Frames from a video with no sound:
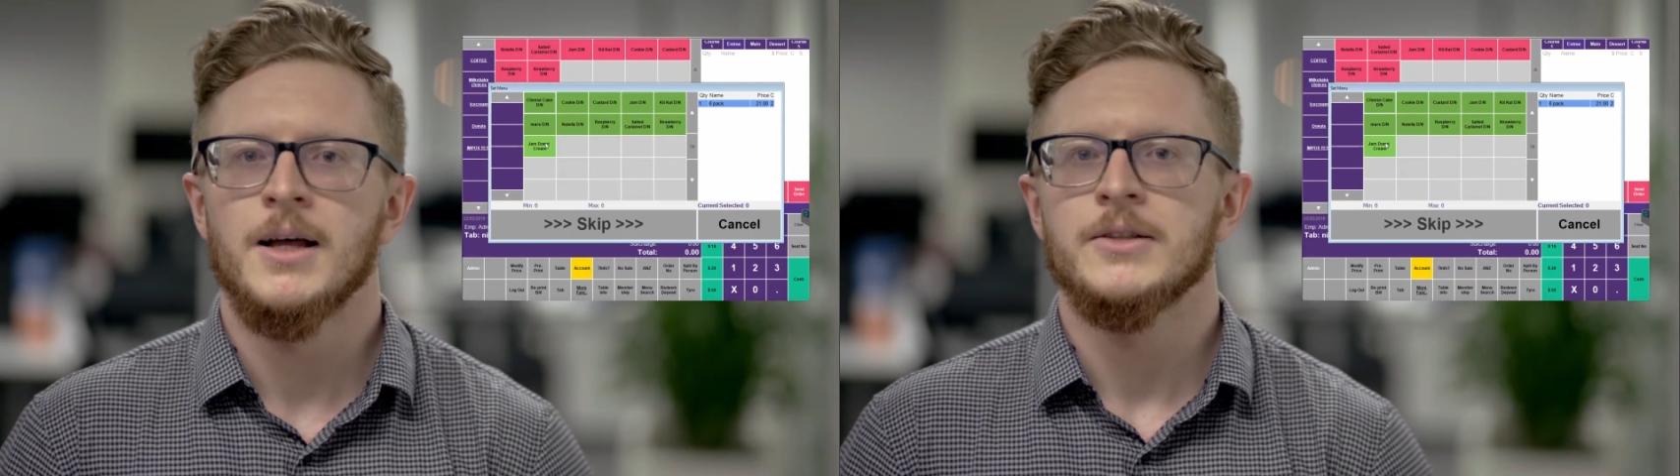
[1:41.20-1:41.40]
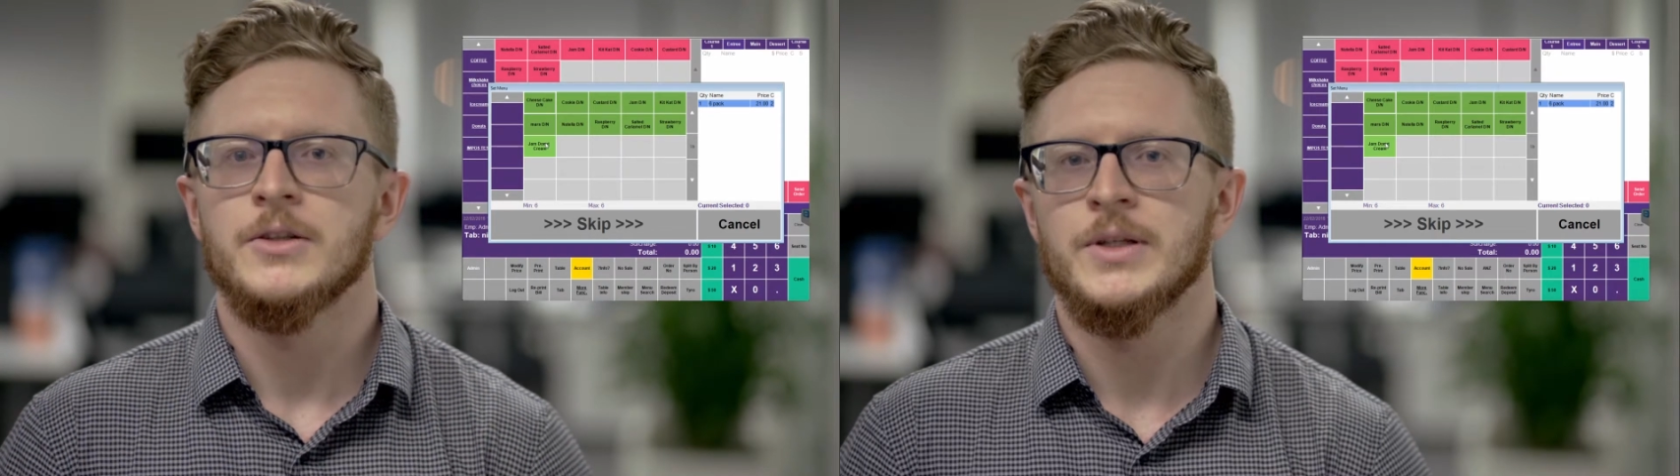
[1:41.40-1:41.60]

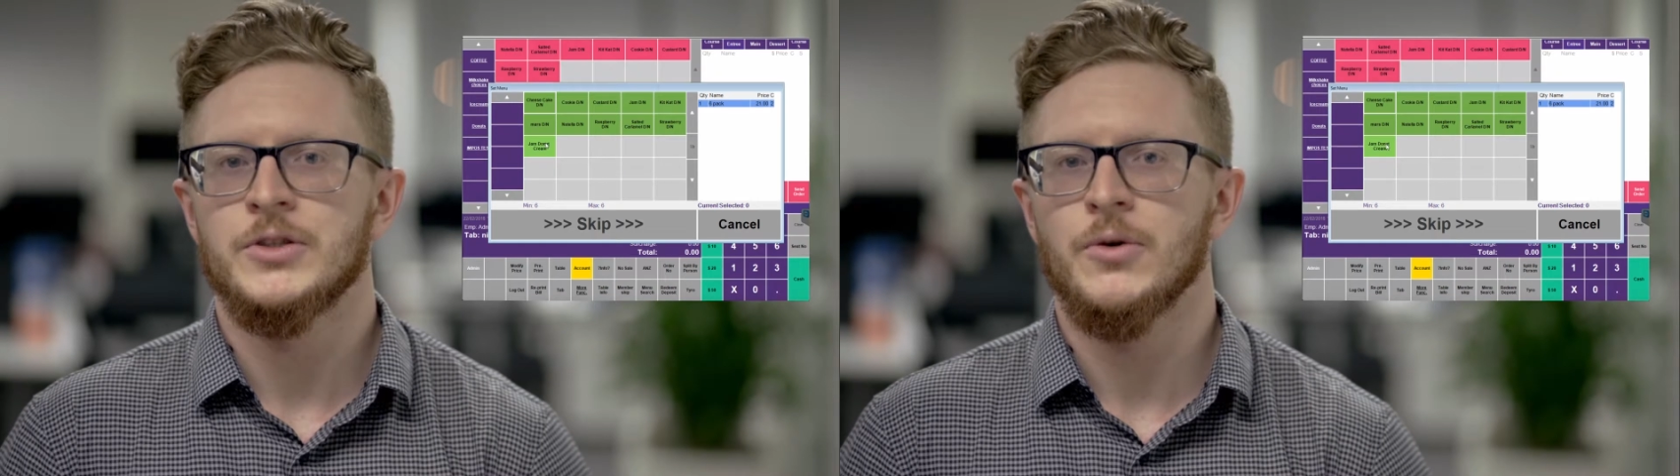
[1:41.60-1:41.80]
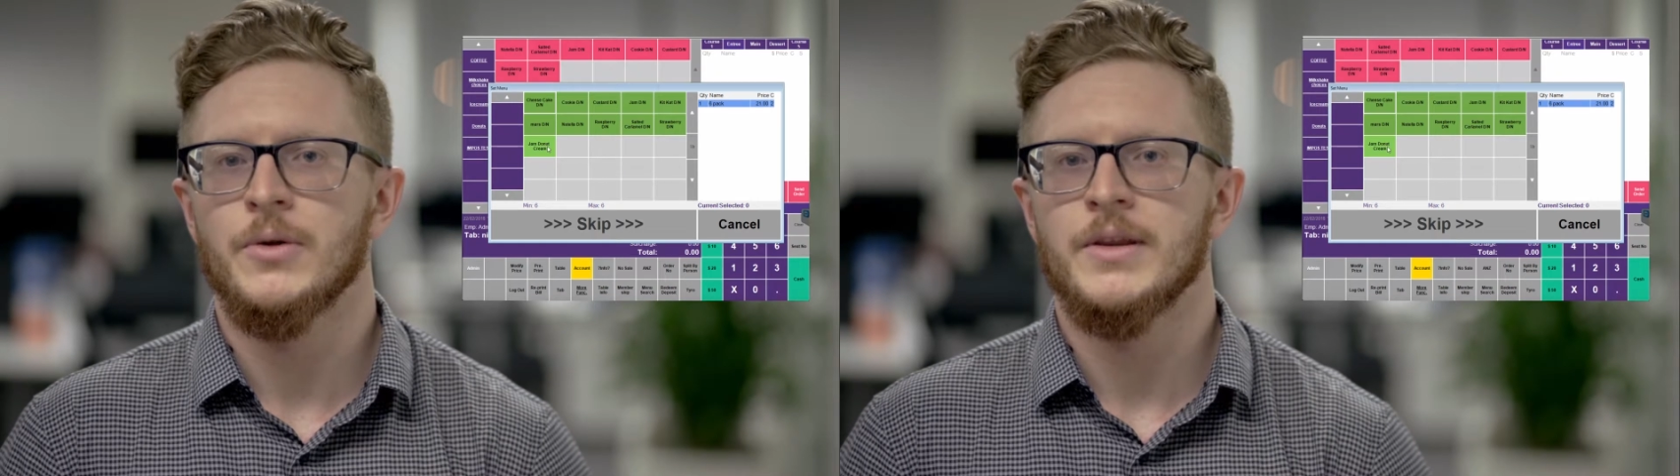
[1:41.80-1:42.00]
To
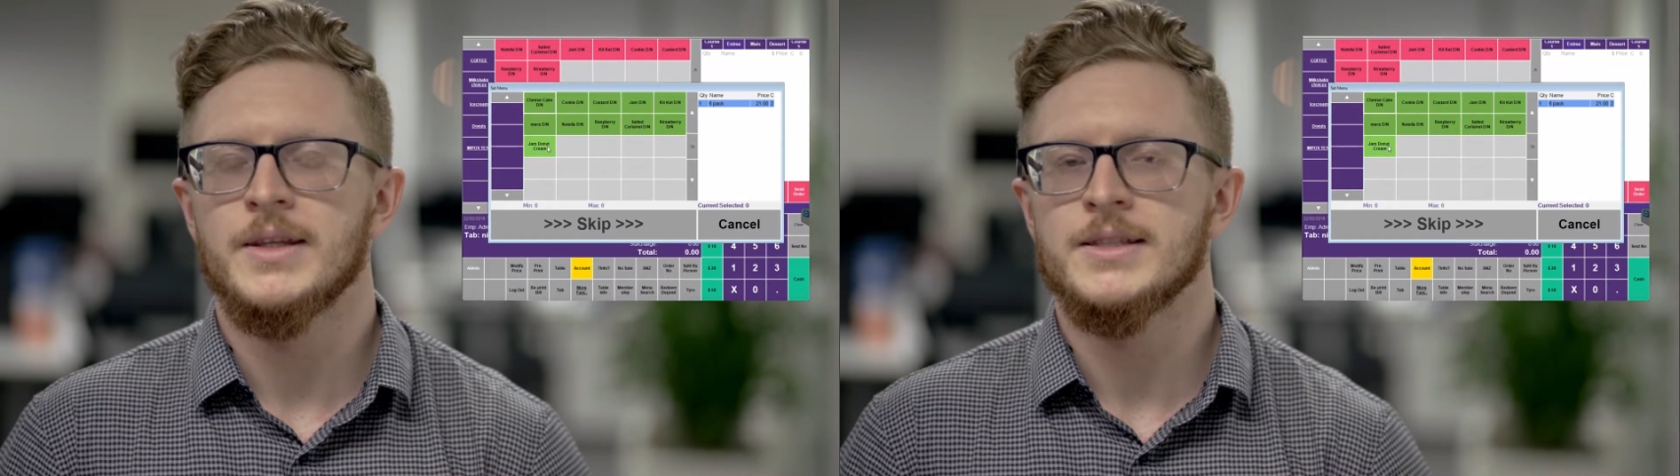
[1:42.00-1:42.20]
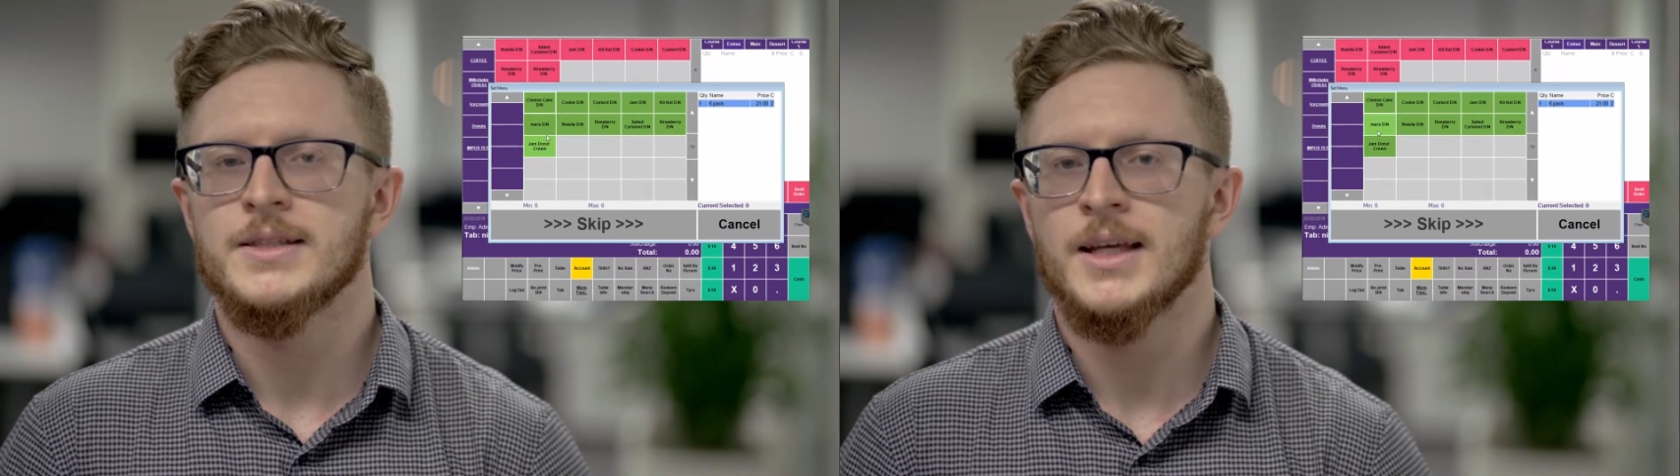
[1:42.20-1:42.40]
ensure that
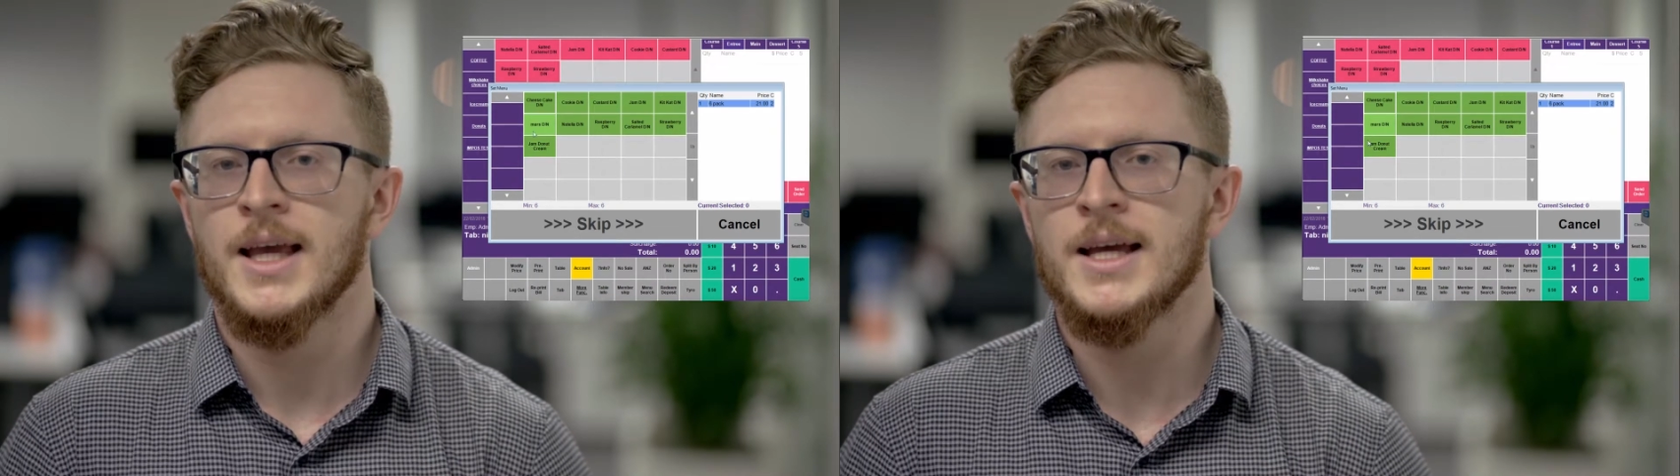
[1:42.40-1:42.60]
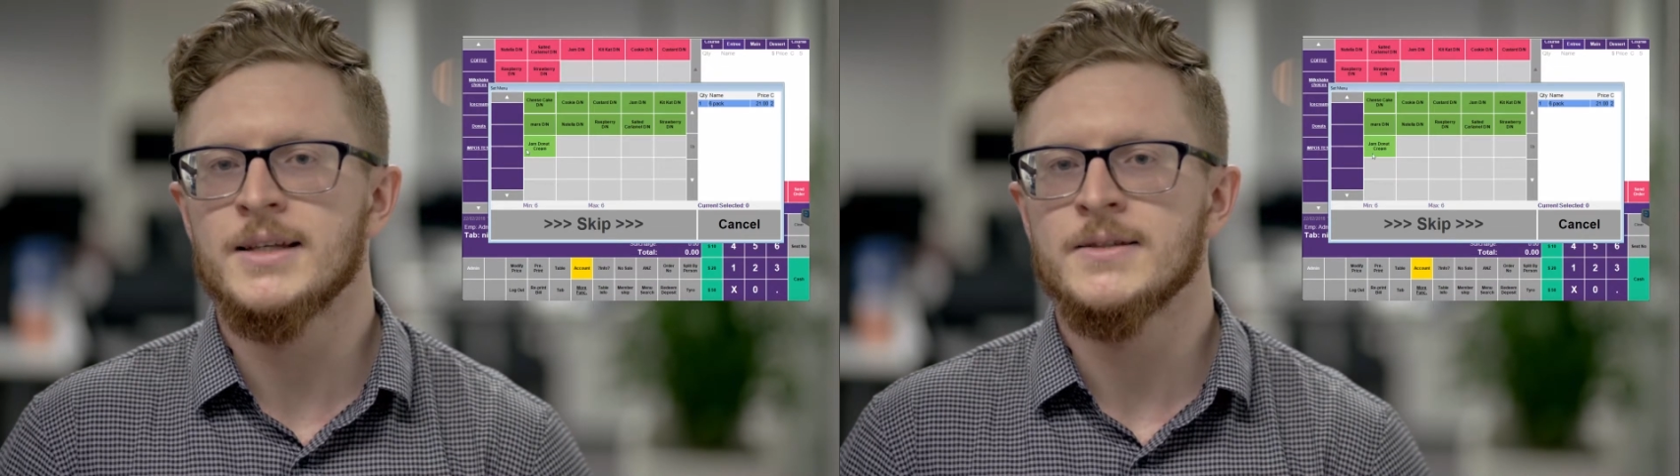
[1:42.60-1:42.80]
this is the
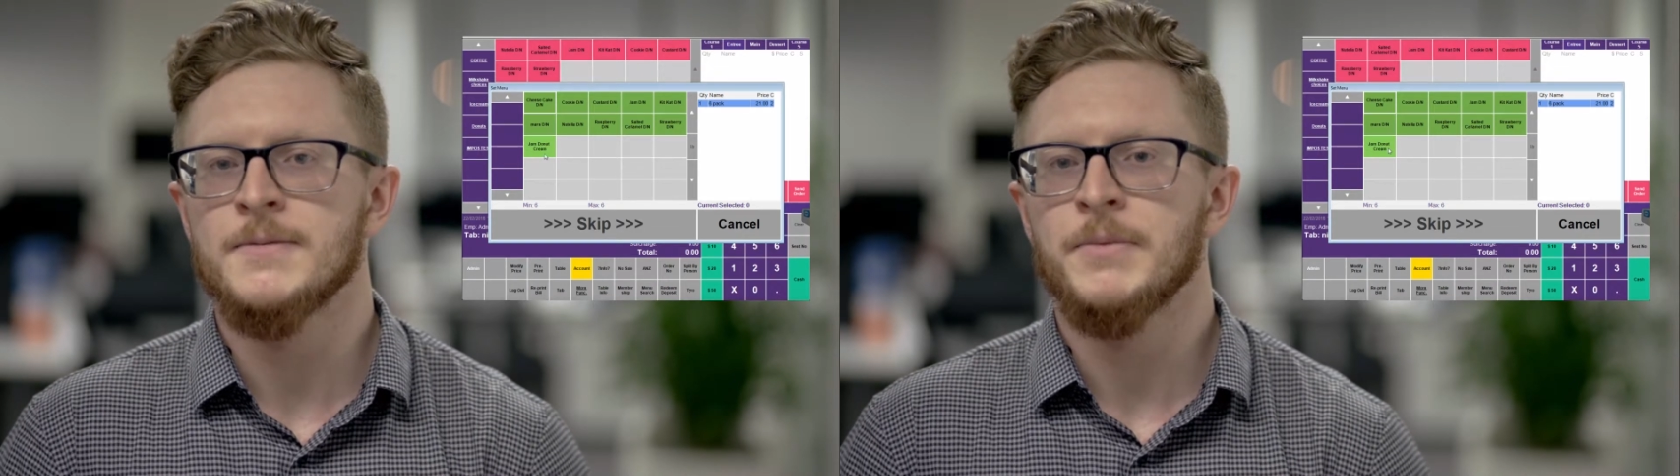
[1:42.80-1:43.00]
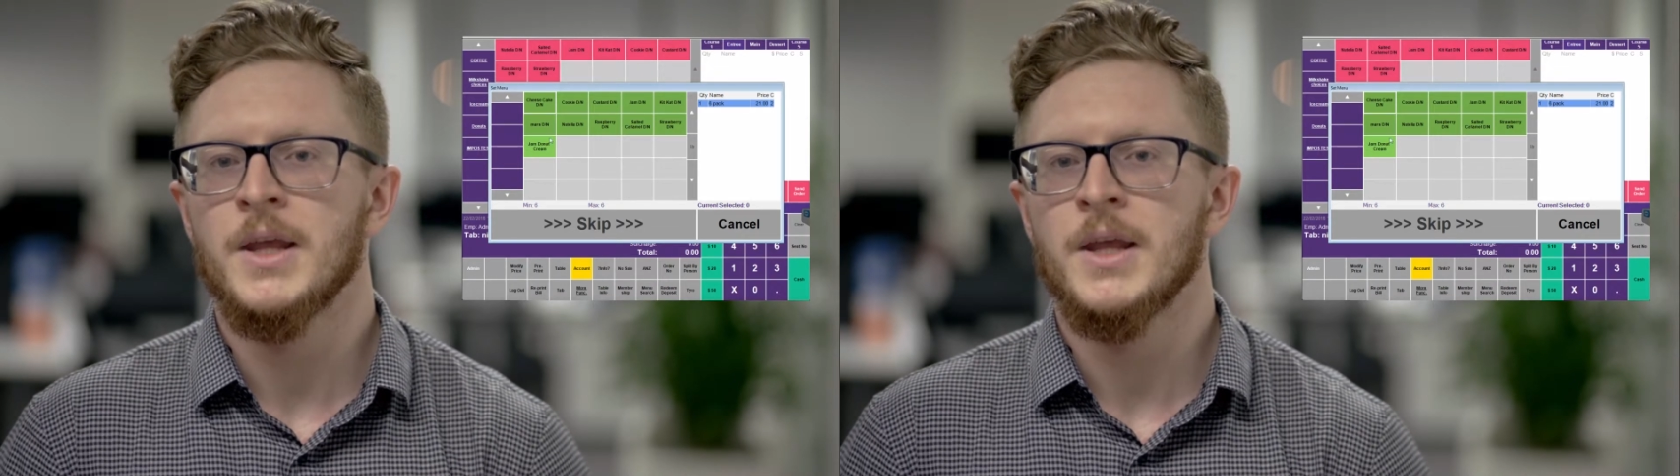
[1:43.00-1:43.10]
case,